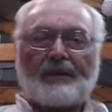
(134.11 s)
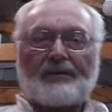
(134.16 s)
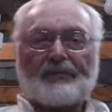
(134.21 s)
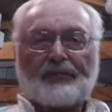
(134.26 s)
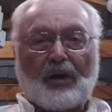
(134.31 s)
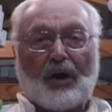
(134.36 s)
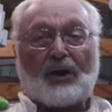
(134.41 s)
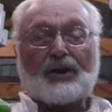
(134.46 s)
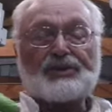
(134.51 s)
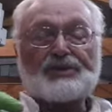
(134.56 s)

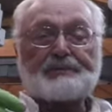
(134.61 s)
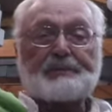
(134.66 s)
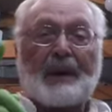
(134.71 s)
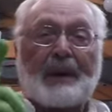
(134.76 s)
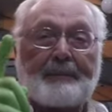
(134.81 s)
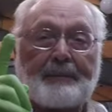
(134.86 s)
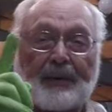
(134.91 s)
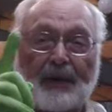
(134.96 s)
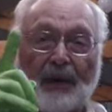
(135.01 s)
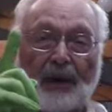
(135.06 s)
First,
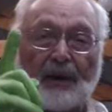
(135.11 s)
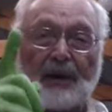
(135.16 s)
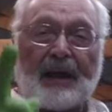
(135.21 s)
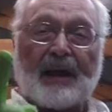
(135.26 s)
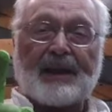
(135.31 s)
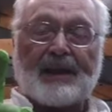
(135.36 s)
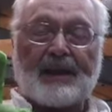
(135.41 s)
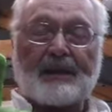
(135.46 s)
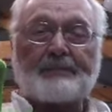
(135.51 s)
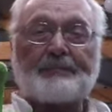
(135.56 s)
people are
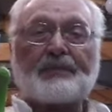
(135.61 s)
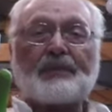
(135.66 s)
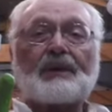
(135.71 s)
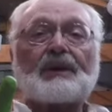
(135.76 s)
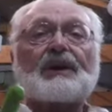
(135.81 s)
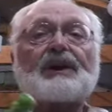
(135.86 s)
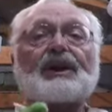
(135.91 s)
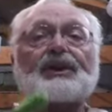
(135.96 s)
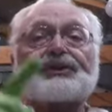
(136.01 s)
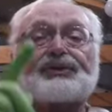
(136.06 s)
letting them
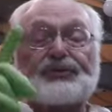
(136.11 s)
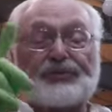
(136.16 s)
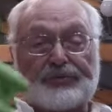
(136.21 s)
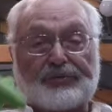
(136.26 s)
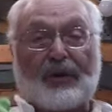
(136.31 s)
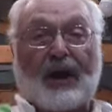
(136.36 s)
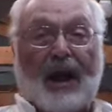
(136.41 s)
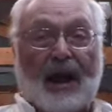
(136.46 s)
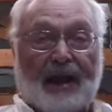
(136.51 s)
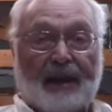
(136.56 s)
get too
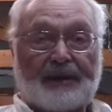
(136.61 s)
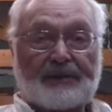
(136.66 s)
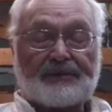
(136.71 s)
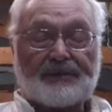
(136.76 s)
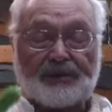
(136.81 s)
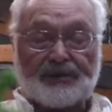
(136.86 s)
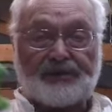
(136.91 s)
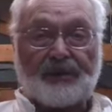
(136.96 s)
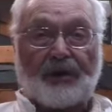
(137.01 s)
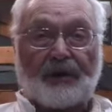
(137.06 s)
dry
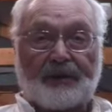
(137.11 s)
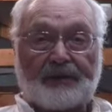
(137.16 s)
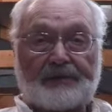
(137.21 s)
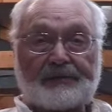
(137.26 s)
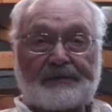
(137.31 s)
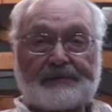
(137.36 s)
to turn.